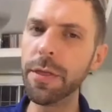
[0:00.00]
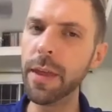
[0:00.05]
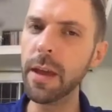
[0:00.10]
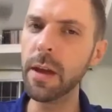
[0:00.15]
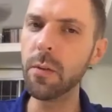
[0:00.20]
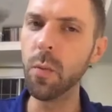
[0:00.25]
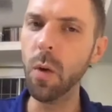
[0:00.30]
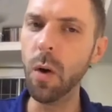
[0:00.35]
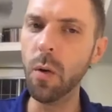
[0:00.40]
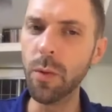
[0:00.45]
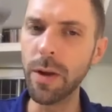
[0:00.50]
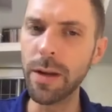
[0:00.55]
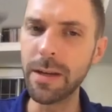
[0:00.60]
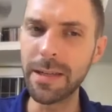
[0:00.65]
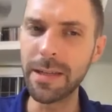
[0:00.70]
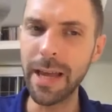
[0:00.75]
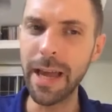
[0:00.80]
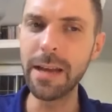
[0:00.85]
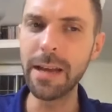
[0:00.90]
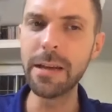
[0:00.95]
think what we
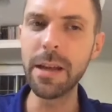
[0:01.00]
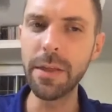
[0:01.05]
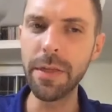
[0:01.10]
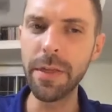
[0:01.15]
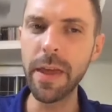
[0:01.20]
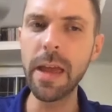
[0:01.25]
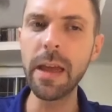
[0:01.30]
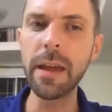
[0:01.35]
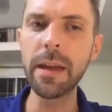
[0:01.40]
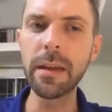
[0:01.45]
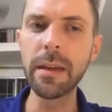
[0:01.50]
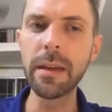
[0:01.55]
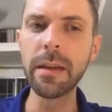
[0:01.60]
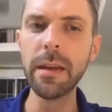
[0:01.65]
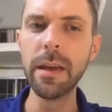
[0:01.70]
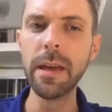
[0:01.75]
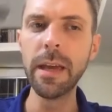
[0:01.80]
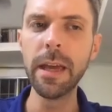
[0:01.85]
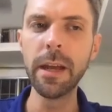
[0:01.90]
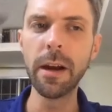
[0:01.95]
tend to think
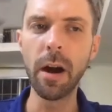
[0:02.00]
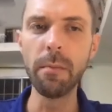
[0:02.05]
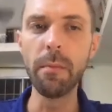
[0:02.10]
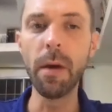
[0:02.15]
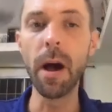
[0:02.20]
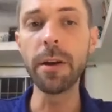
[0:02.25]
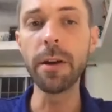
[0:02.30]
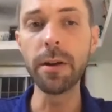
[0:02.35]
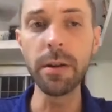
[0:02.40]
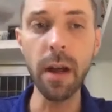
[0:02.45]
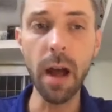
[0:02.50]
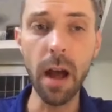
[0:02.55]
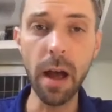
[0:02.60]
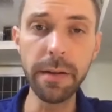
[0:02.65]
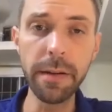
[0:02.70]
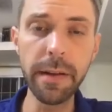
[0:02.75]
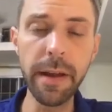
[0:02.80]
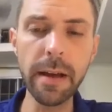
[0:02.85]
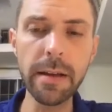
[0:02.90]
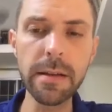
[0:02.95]
in our modern
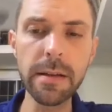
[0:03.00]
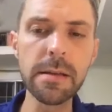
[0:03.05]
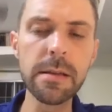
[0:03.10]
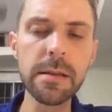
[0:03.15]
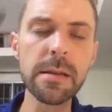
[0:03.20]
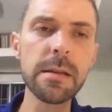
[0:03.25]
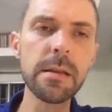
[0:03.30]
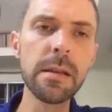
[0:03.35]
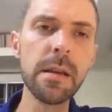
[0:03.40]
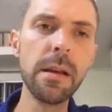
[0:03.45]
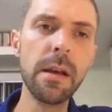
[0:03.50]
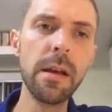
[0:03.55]
contexts.